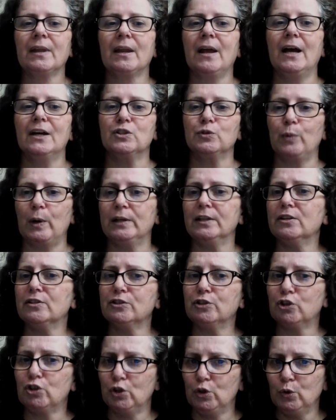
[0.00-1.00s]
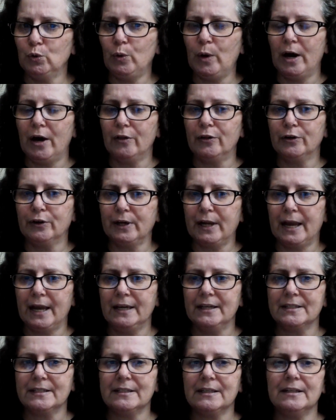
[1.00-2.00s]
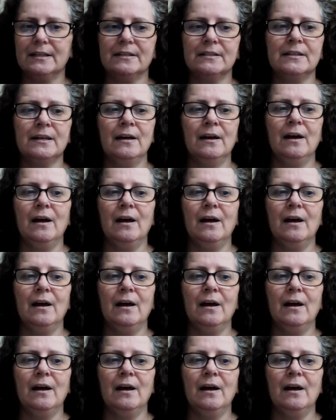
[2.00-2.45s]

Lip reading: as well as the two other cases,